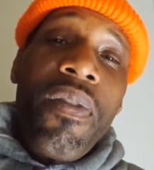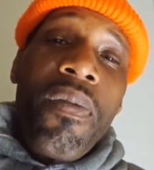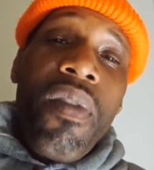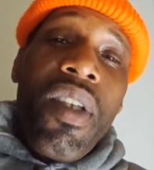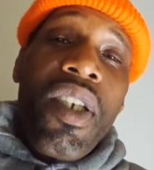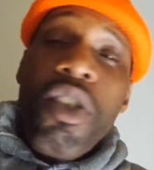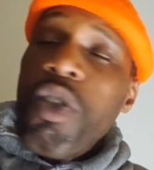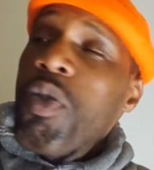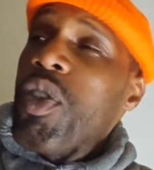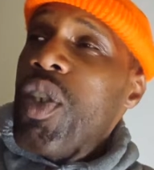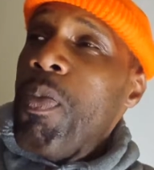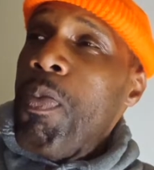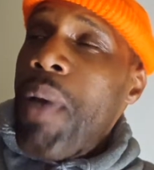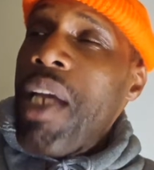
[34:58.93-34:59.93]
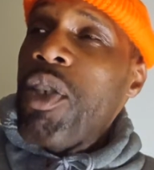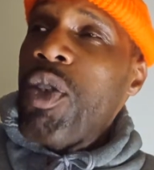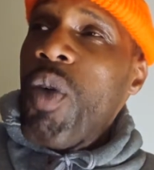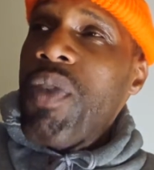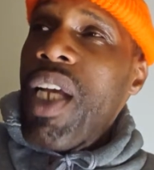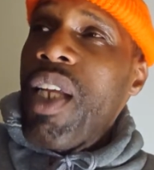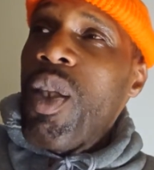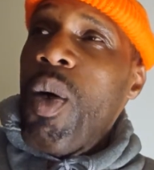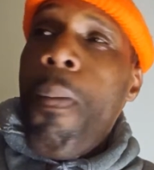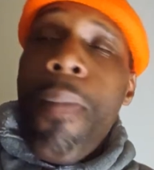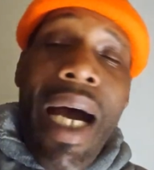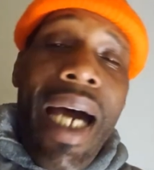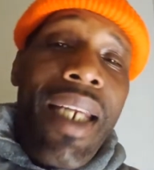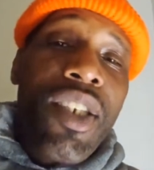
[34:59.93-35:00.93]
Because based off that little
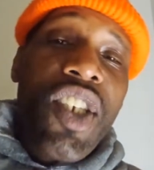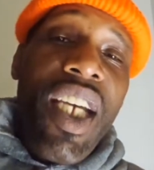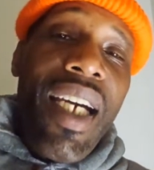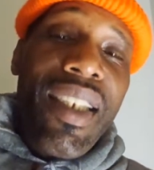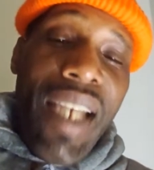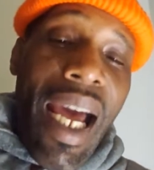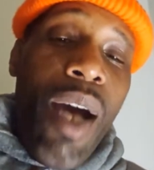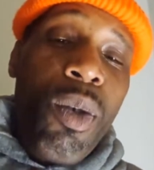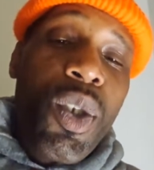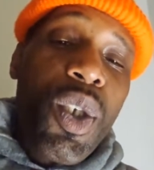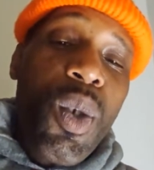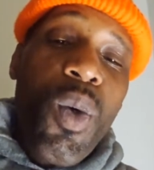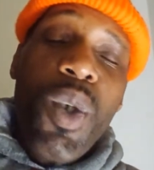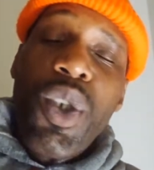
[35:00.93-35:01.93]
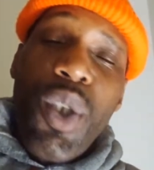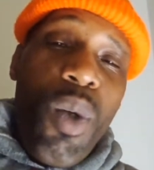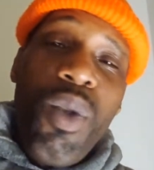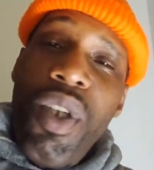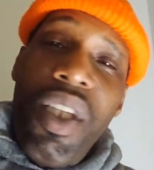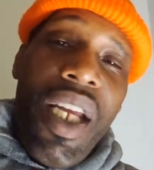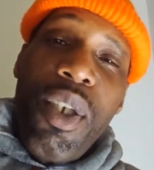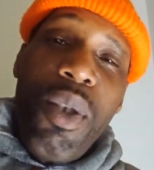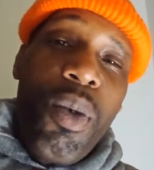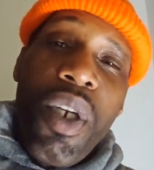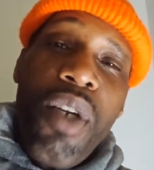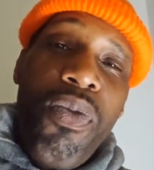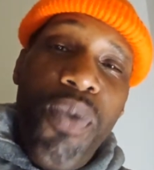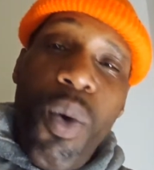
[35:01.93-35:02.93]
modest ass house of yours, it don't look like you
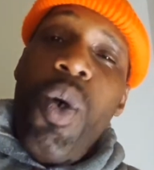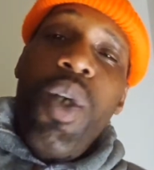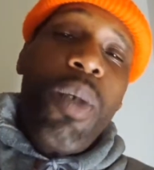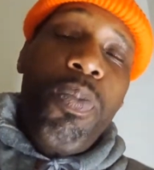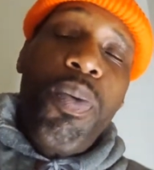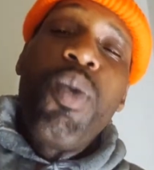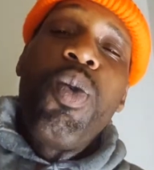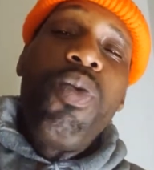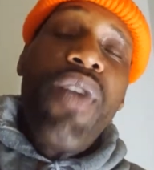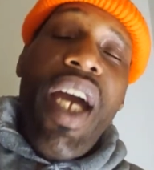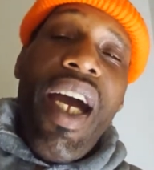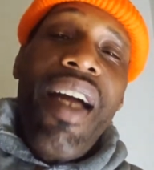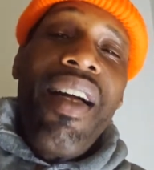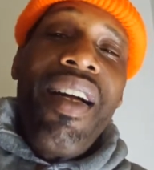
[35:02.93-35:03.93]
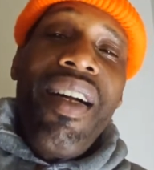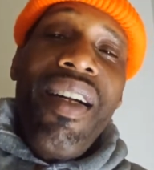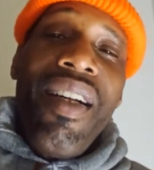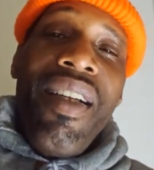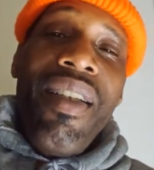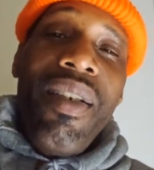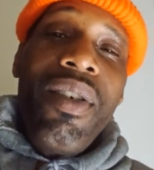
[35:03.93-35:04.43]
can afford to prove that. You know what I'm